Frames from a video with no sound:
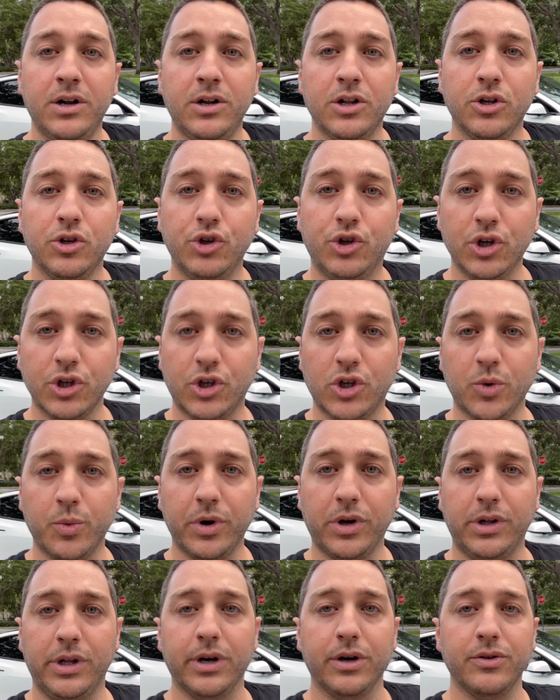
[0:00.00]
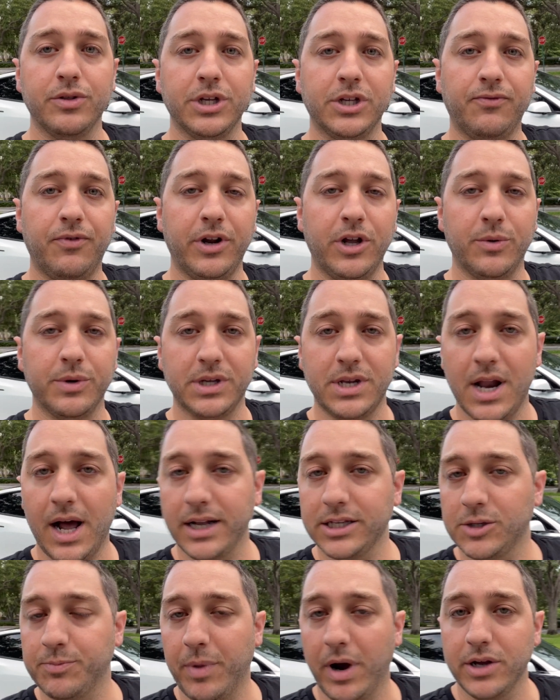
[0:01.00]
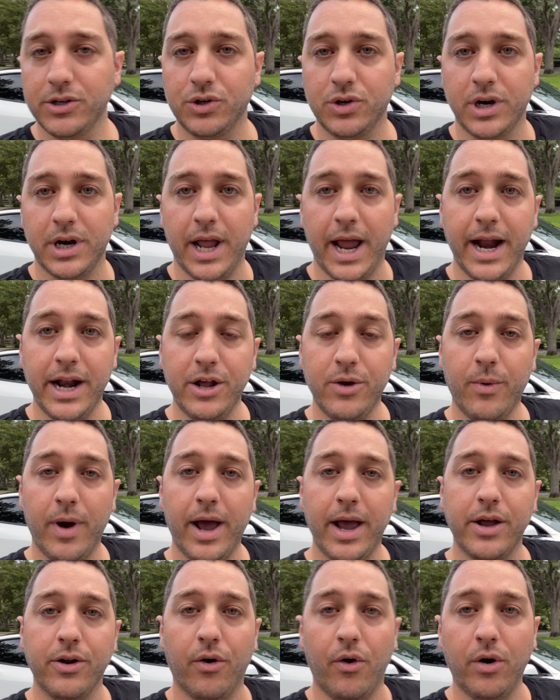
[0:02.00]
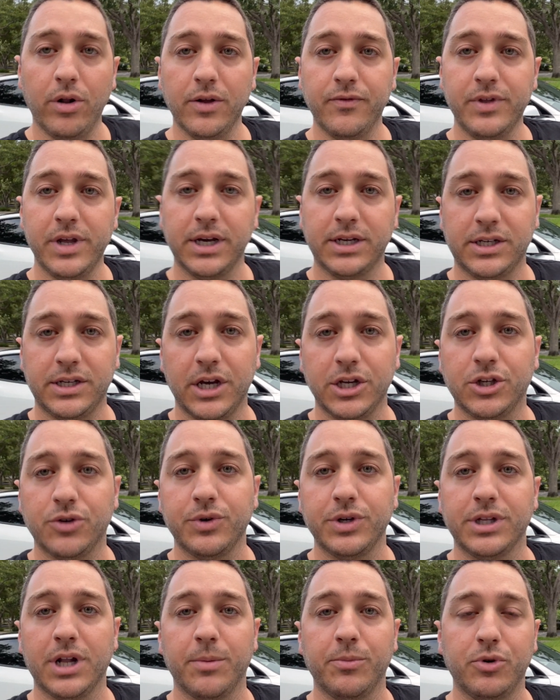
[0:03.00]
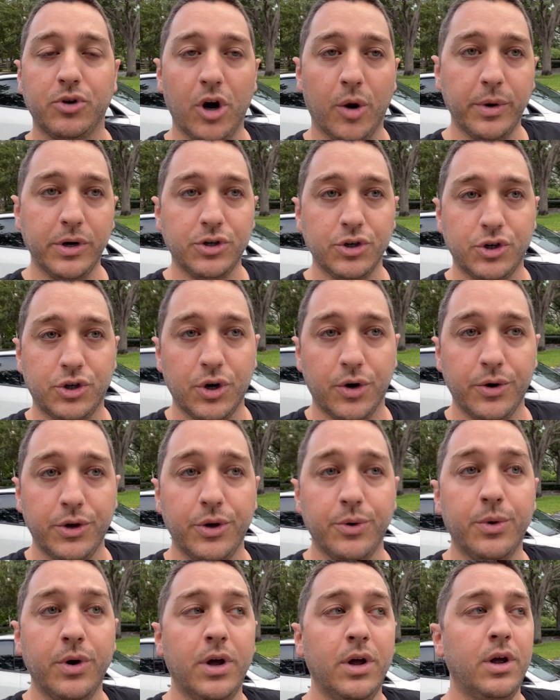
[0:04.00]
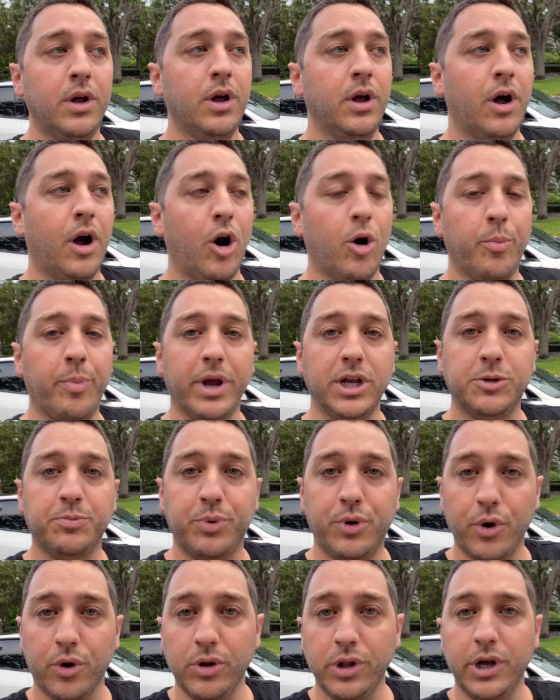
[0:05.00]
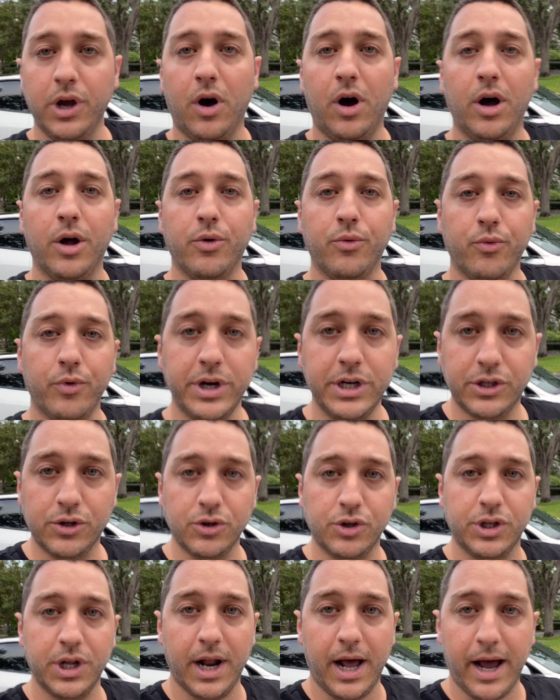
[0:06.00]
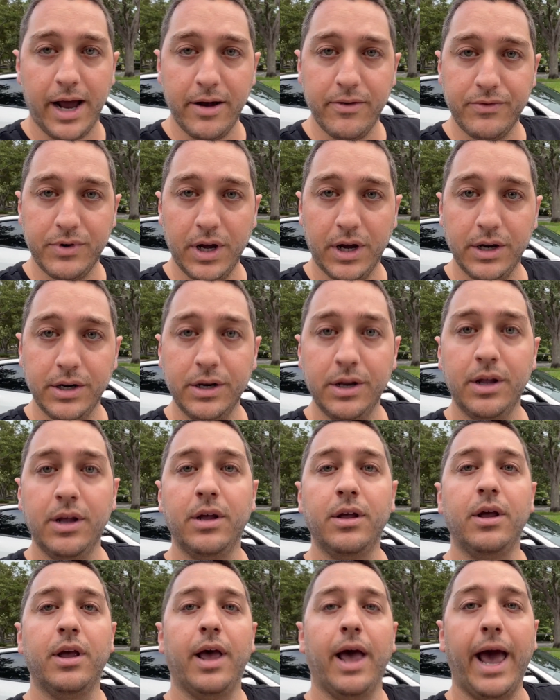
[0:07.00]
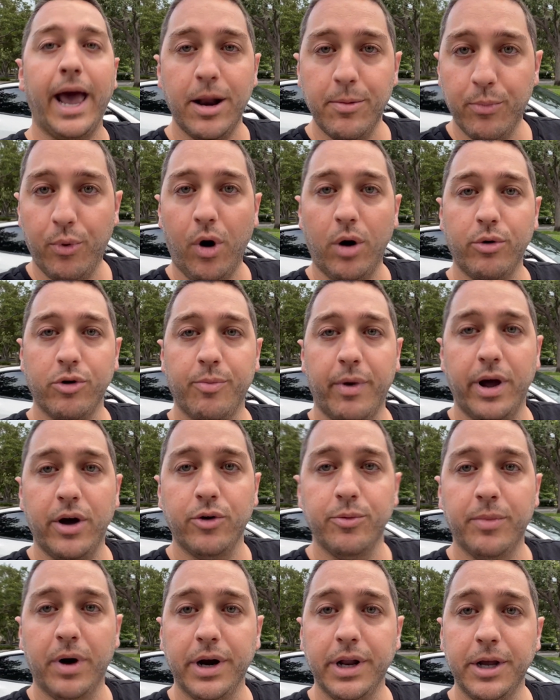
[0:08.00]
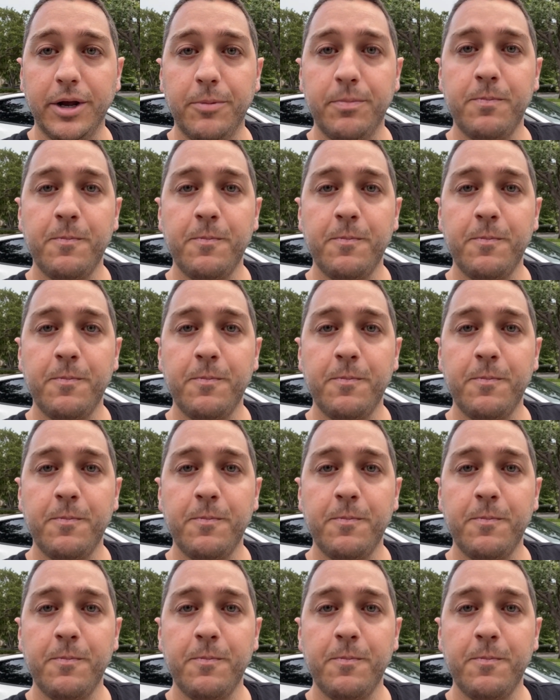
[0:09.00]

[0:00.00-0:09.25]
Just so we're clear, this video is not sponsored in any way, and all of the accessories that I'm going to show you are based purely on research that I have done and bought with my own money.